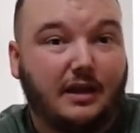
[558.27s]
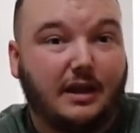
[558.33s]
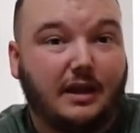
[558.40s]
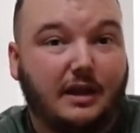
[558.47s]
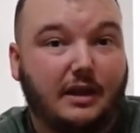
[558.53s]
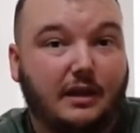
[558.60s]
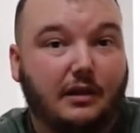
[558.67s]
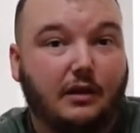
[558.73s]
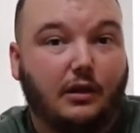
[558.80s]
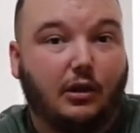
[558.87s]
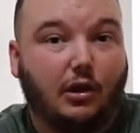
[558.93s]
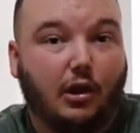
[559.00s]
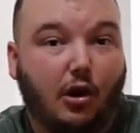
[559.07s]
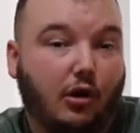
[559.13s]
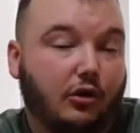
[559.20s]
The
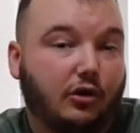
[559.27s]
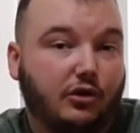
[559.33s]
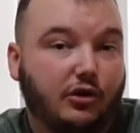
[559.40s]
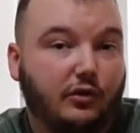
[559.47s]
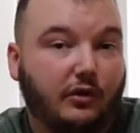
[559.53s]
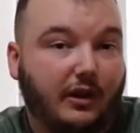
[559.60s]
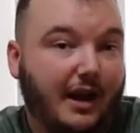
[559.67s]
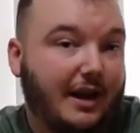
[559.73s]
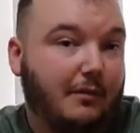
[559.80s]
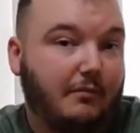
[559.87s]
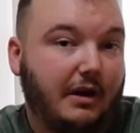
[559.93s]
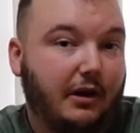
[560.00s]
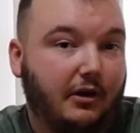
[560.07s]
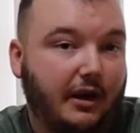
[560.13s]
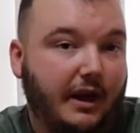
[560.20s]
longer you let it
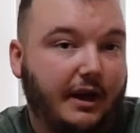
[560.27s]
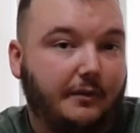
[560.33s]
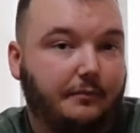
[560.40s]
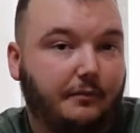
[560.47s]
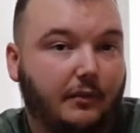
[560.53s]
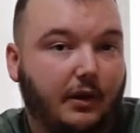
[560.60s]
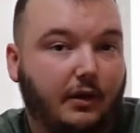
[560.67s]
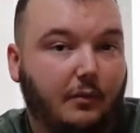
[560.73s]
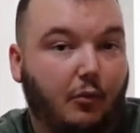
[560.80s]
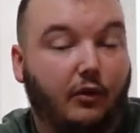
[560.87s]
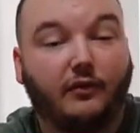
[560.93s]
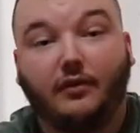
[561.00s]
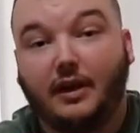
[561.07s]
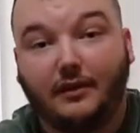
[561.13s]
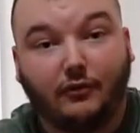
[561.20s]
marinate, the
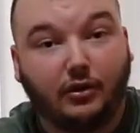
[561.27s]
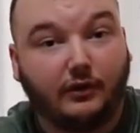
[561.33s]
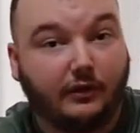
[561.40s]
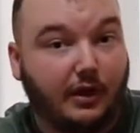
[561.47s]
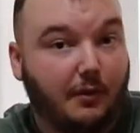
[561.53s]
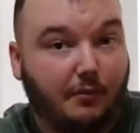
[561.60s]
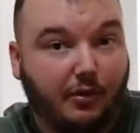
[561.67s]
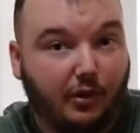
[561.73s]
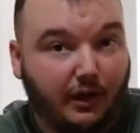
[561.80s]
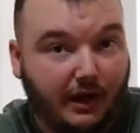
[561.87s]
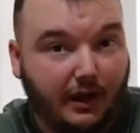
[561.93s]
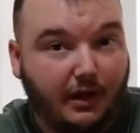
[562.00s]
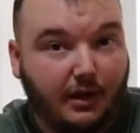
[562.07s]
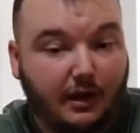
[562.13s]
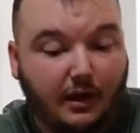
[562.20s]
more flavor it's going to pull
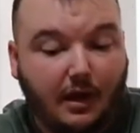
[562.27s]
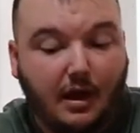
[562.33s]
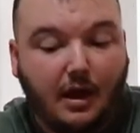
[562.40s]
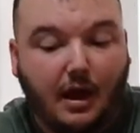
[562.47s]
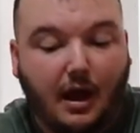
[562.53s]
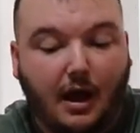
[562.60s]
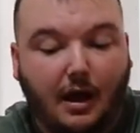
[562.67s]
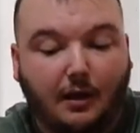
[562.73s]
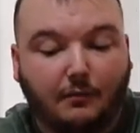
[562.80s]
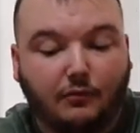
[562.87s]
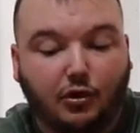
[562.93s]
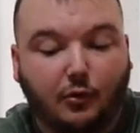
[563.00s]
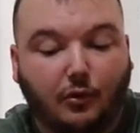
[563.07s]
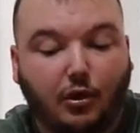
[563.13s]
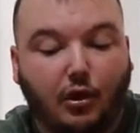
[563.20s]
in.
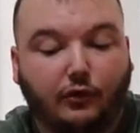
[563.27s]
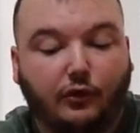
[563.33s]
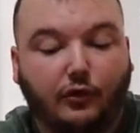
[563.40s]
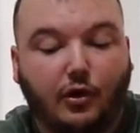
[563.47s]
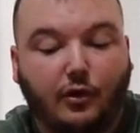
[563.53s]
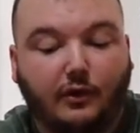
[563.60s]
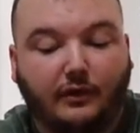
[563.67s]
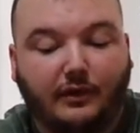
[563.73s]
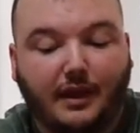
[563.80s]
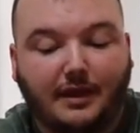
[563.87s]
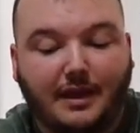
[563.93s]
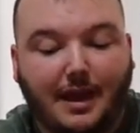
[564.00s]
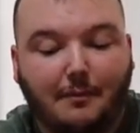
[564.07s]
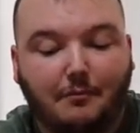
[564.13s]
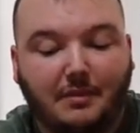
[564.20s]
You will also notice
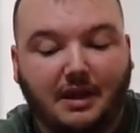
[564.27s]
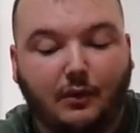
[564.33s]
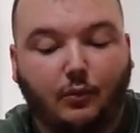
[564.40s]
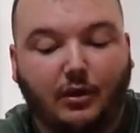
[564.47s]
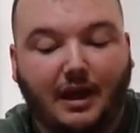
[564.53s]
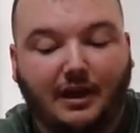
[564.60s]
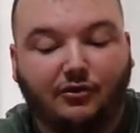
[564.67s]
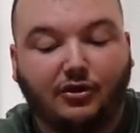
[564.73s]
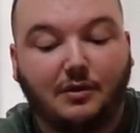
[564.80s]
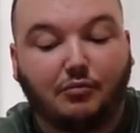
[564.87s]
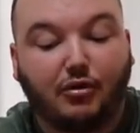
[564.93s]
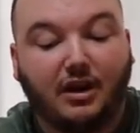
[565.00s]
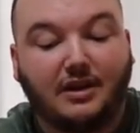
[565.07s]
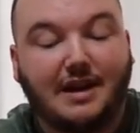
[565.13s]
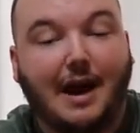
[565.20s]
that meat will actually
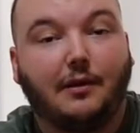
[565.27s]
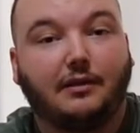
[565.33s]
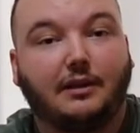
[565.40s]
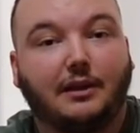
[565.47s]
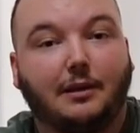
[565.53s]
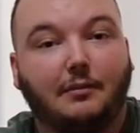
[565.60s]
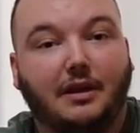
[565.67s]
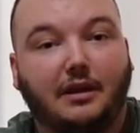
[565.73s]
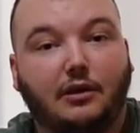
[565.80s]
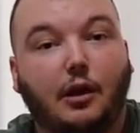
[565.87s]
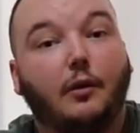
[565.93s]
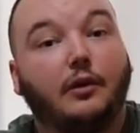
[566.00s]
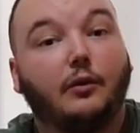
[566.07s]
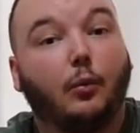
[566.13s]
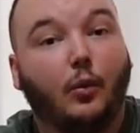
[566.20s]
break down a little bit
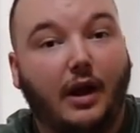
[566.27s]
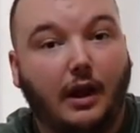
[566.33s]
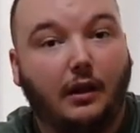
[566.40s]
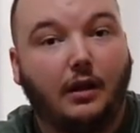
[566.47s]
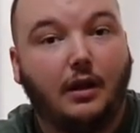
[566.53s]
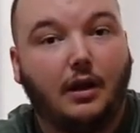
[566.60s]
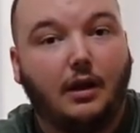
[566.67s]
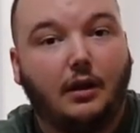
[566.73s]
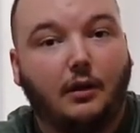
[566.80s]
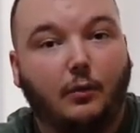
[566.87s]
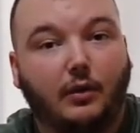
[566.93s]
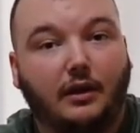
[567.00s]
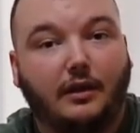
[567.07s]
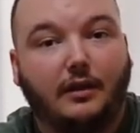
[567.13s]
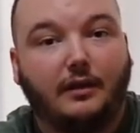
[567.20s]
though as well,
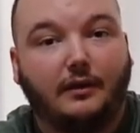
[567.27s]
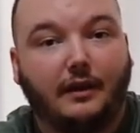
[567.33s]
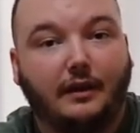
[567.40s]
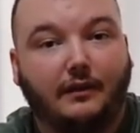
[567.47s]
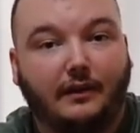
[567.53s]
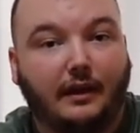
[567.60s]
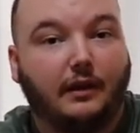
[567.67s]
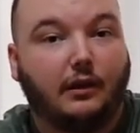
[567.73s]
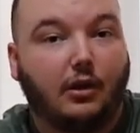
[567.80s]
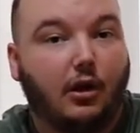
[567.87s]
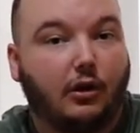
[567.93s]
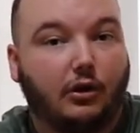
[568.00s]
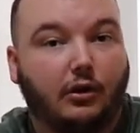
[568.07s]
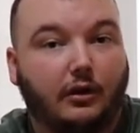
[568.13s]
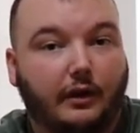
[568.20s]
with it sitting
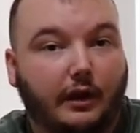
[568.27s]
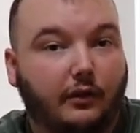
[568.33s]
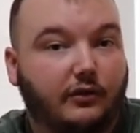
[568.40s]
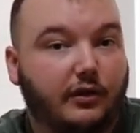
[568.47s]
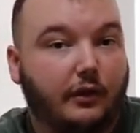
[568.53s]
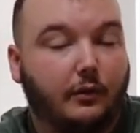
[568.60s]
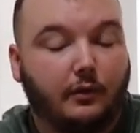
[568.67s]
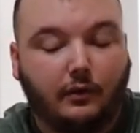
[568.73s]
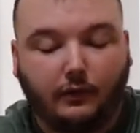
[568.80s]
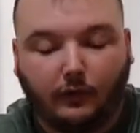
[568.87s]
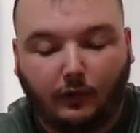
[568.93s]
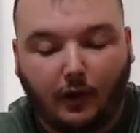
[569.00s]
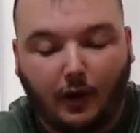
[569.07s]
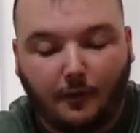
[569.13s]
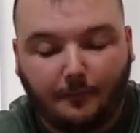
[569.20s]
longer in there too.
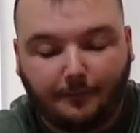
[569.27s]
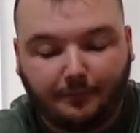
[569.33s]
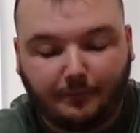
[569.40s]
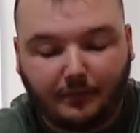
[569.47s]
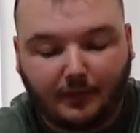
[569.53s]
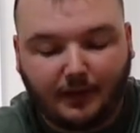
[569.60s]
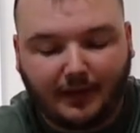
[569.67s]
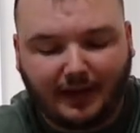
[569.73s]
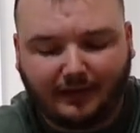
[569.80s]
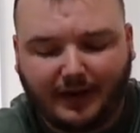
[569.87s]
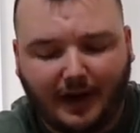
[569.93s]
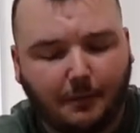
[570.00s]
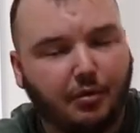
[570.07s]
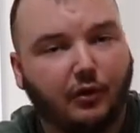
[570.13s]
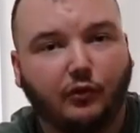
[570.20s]
So that's
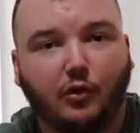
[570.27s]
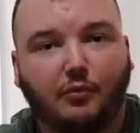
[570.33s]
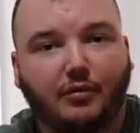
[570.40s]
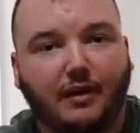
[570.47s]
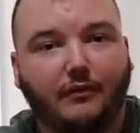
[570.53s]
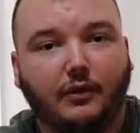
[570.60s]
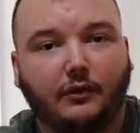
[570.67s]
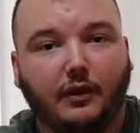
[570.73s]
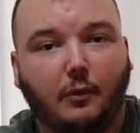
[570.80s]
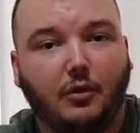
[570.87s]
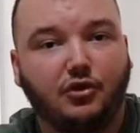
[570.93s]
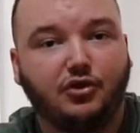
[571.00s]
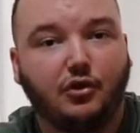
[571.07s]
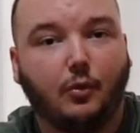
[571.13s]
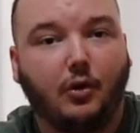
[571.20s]
kind of personal preference on
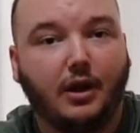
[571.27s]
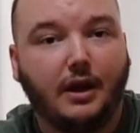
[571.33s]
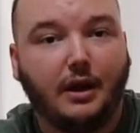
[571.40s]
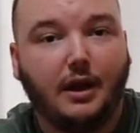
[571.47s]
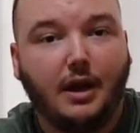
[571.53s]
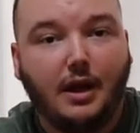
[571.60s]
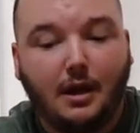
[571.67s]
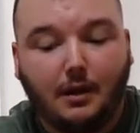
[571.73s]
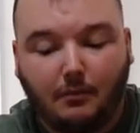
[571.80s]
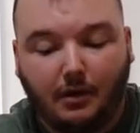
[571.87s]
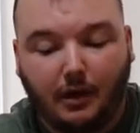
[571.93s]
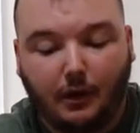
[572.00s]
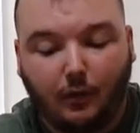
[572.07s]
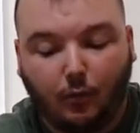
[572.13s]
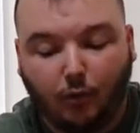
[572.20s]
what you want,
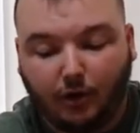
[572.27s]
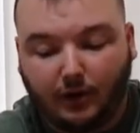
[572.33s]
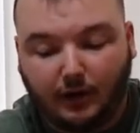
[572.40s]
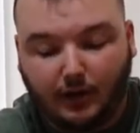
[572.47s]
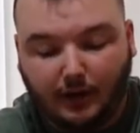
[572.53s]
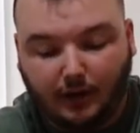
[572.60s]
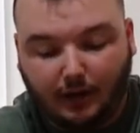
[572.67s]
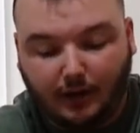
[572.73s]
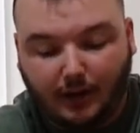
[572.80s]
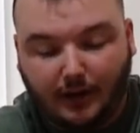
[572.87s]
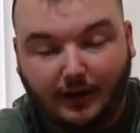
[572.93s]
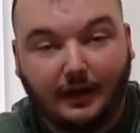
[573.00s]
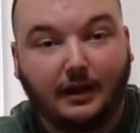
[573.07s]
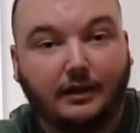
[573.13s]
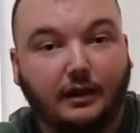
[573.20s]
but we're gonna
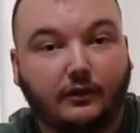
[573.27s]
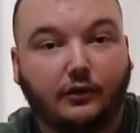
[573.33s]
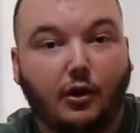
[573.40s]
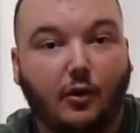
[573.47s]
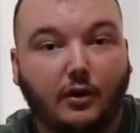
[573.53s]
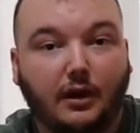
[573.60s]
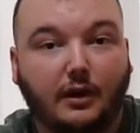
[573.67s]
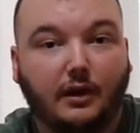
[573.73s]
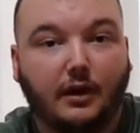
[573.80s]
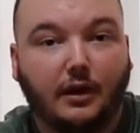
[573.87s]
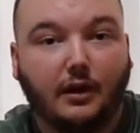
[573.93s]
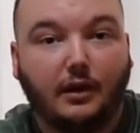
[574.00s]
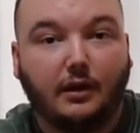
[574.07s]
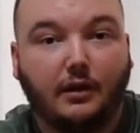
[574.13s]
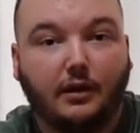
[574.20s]
get this going in
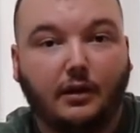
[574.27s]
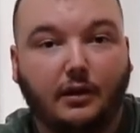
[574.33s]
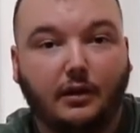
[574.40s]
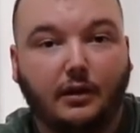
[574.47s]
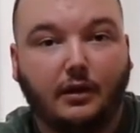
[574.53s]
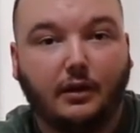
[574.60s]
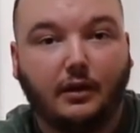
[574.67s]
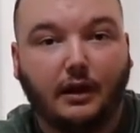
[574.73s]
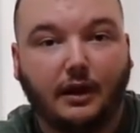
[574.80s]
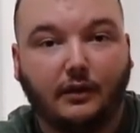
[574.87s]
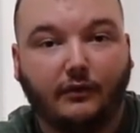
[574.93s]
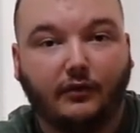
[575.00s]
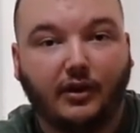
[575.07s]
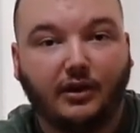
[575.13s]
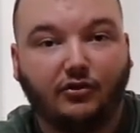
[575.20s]
the
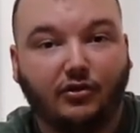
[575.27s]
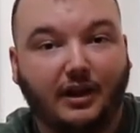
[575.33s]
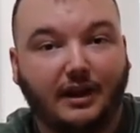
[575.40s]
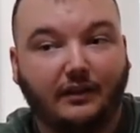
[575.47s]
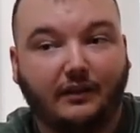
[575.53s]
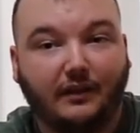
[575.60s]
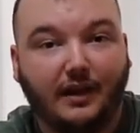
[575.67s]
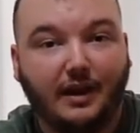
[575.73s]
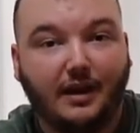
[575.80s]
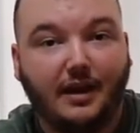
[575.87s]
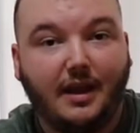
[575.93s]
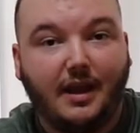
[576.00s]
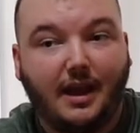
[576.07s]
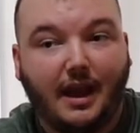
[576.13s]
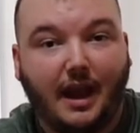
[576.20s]
fridge, let it
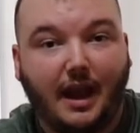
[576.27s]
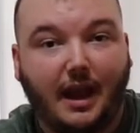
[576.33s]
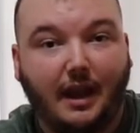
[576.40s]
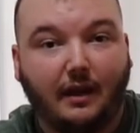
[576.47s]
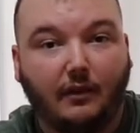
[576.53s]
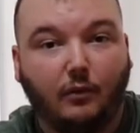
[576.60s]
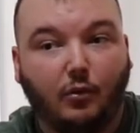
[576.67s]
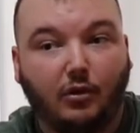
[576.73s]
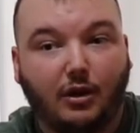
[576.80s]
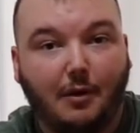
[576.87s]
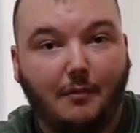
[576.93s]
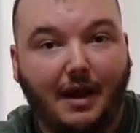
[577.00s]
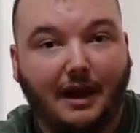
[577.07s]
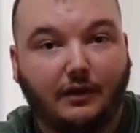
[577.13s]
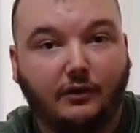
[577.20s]
sit, and we'll
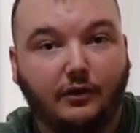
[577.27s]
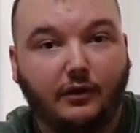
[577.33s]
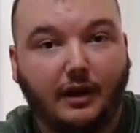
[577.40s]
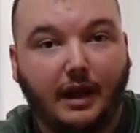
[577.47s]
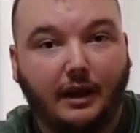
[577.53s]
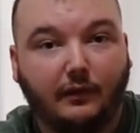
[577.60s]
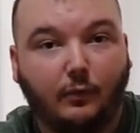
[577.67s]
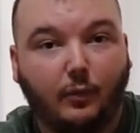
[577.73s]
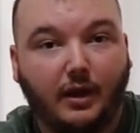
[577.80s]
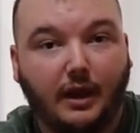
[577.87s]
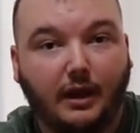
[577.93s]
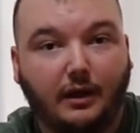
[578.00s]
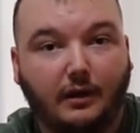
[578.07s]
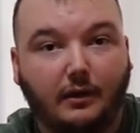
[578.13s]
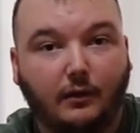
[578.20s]
come back to you guys
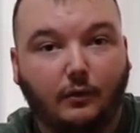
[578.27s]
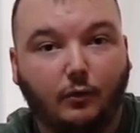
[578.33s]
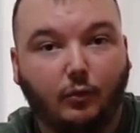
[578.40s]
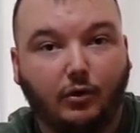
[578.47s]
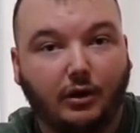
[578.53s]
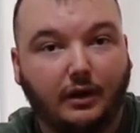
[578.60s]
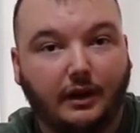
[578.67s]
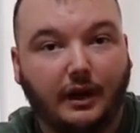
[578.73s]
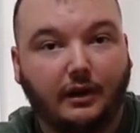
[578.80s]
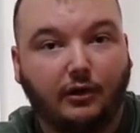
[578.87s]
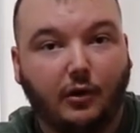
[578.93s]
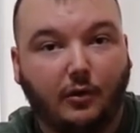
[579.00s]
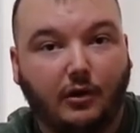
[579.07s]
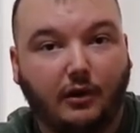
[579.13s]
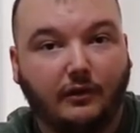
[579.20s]
when we're gonna get
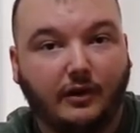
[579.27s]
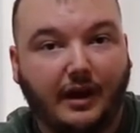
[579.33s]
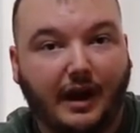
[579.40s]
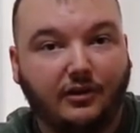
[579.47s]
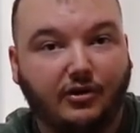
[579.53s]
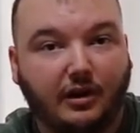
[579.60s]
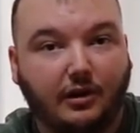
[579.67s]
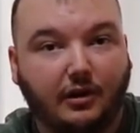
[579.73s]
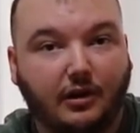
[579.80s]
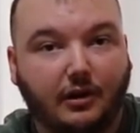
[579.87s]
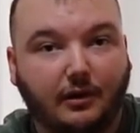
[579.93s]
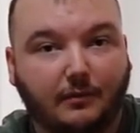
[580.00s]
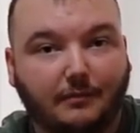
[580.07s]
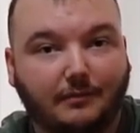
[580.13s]
it going on the dehydrator.